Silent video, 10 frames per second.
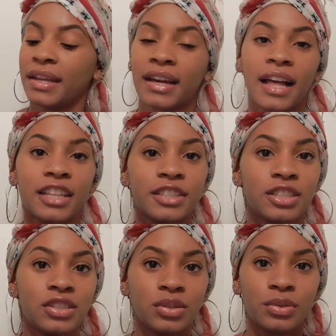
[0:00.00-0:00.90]
in the color
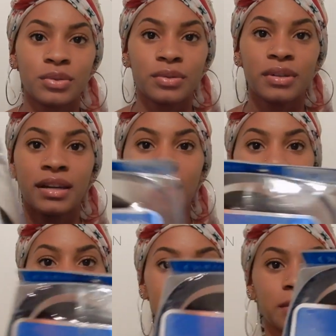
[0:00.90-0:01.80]
2.
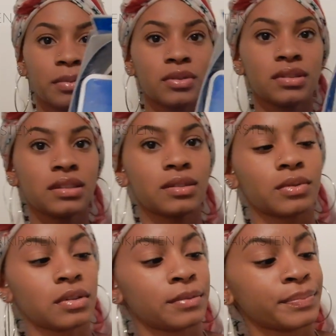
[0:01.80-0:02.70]
It's supposed to,
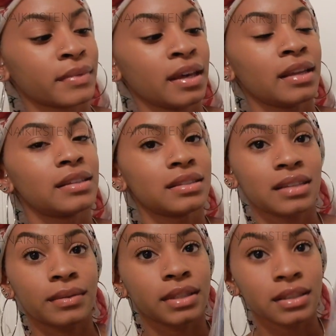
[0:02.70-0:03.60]
well, this is
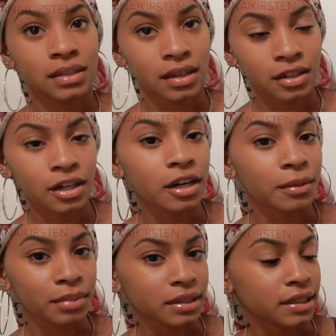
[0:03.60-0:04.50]
how it looks on
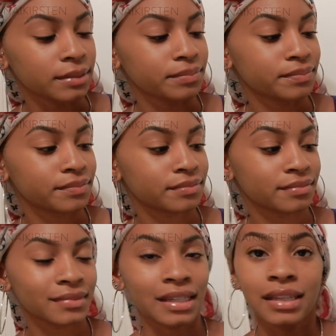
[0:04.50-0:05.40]
her, but
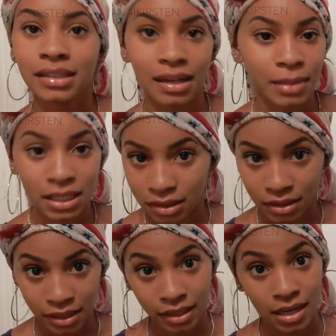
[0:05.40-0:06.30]
it's not about to
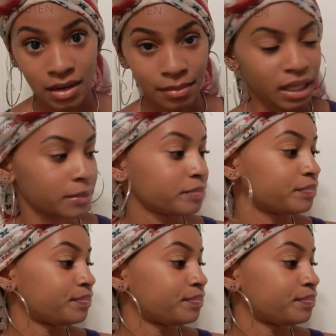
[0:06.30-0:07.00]
look like that on me.